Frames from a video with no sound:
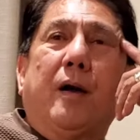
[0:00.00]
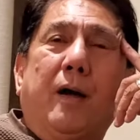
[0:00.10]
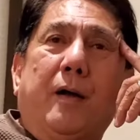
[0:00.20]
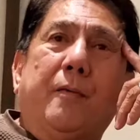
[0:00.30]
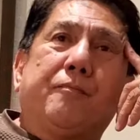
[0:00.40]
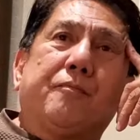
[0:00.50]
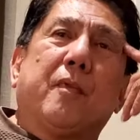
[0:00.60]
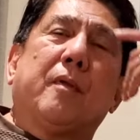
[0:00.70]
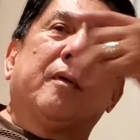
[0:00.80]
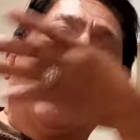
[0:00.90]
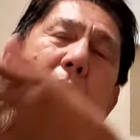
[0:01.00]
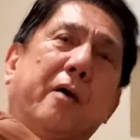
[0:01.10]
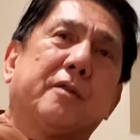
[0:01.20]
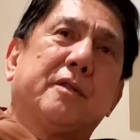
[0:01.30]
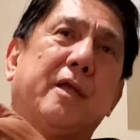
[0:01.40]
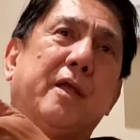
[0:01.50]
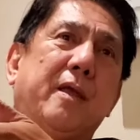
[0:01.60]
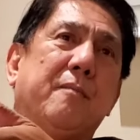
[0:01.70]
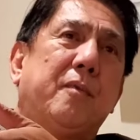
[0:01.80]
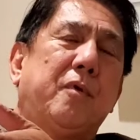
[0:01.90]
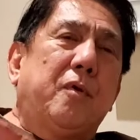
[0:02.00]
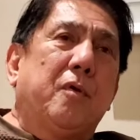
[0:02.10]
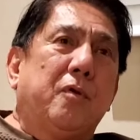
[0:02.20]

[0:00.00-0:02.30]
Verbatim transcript: Um, our team,